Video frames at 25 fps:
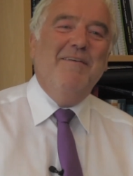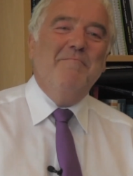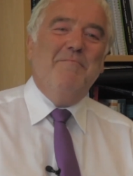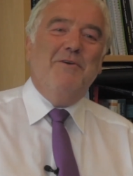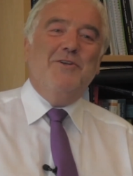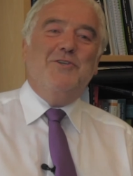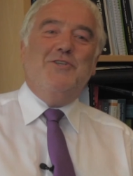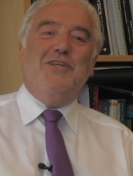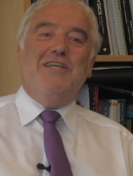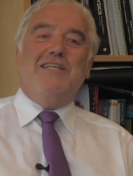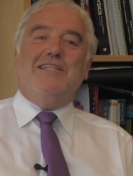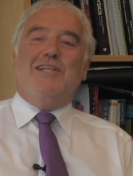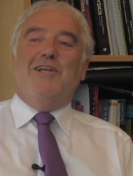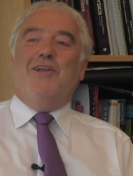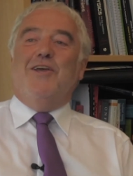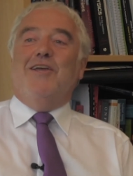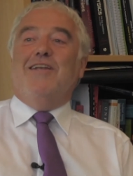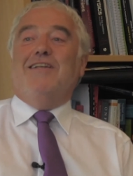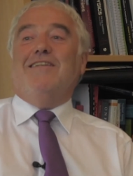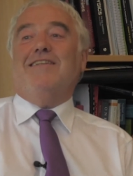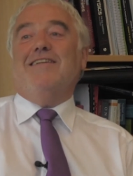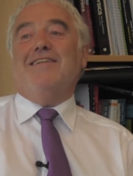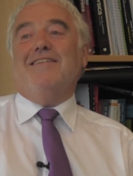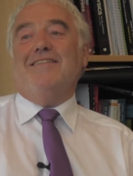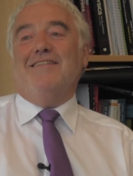But she's
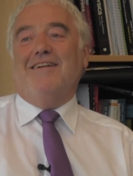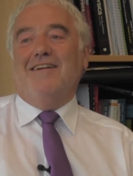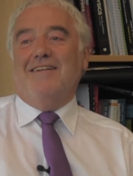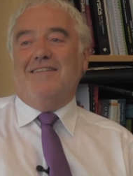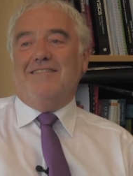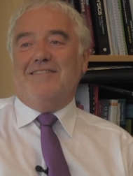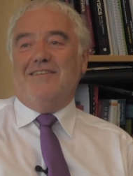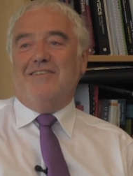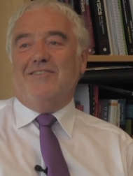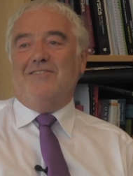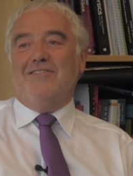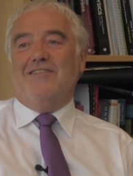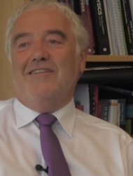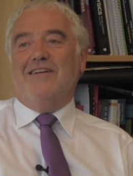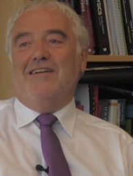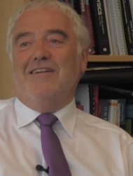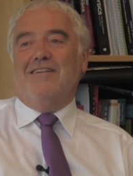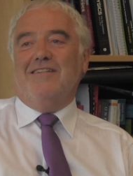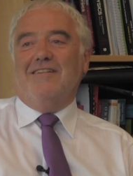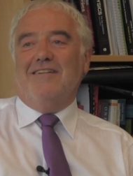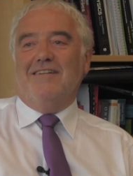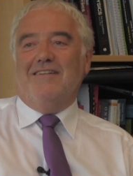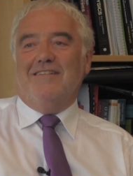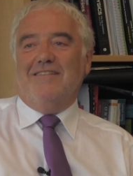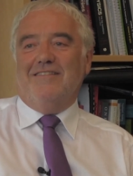learnt it, right? So she's
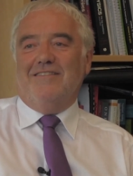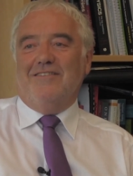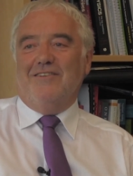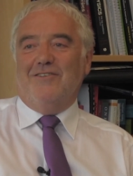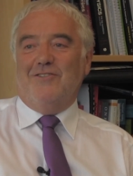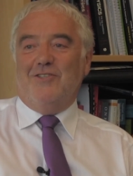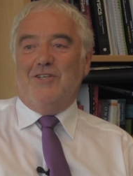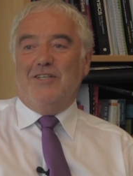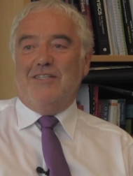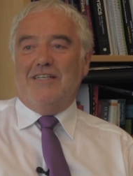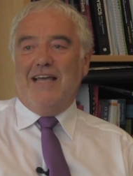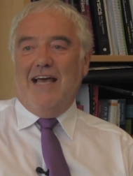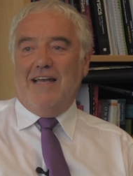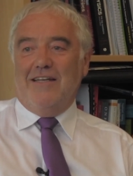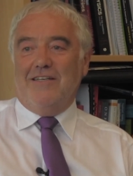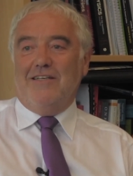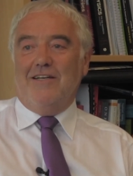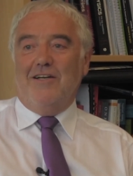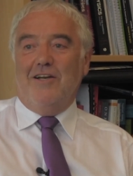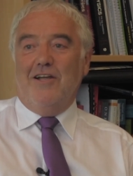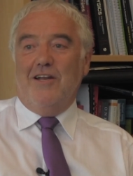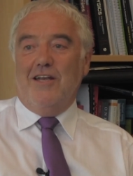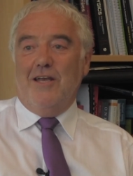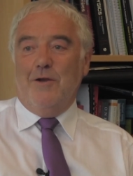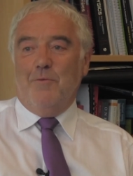learnt it. So she's had
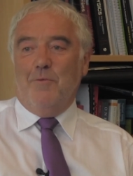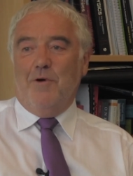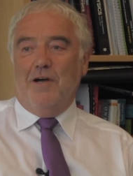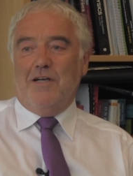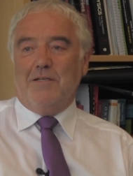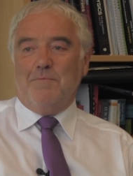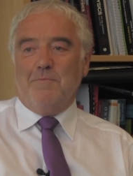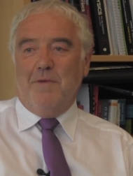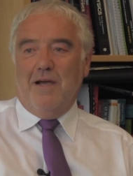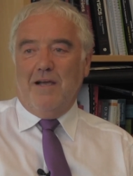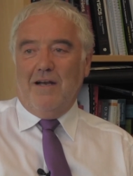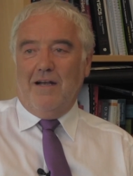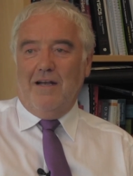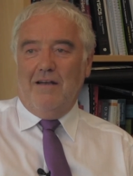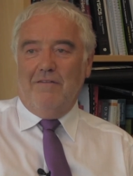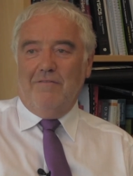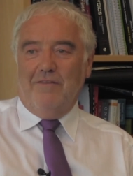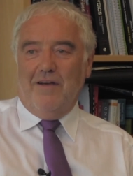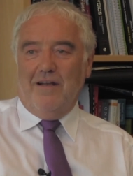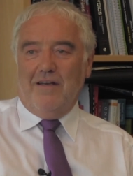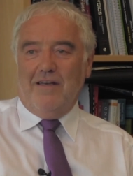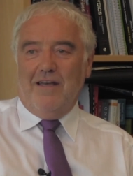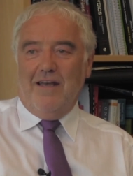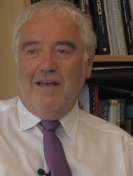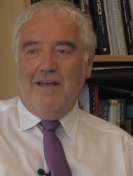to learn it, whereas Michael, in
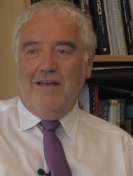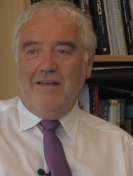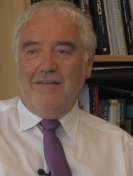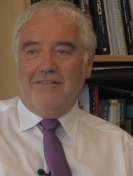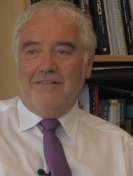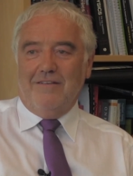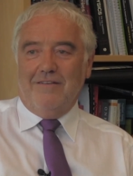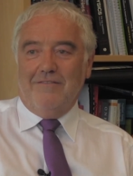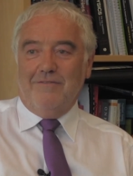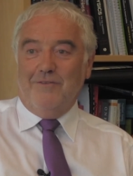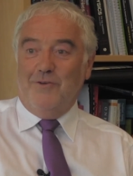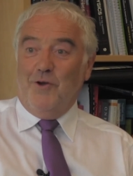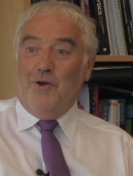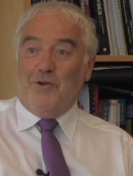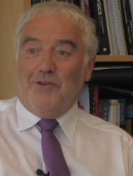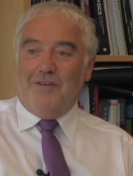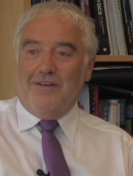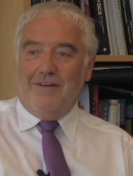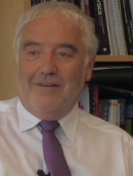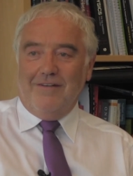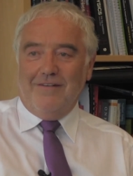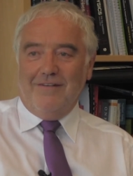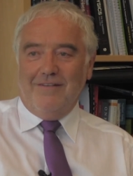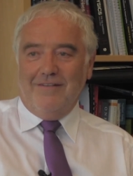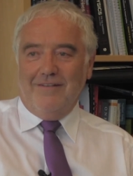fact, didn't sort of got
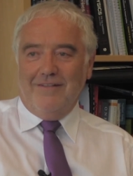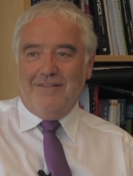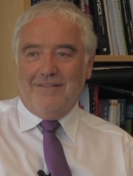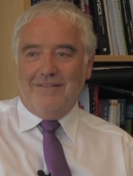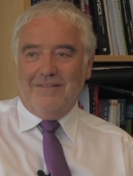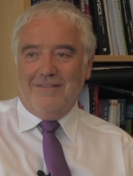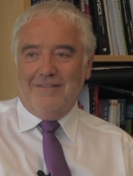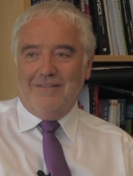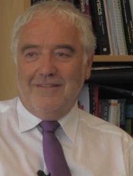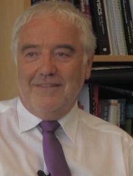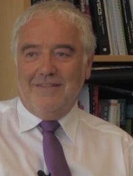it. Right?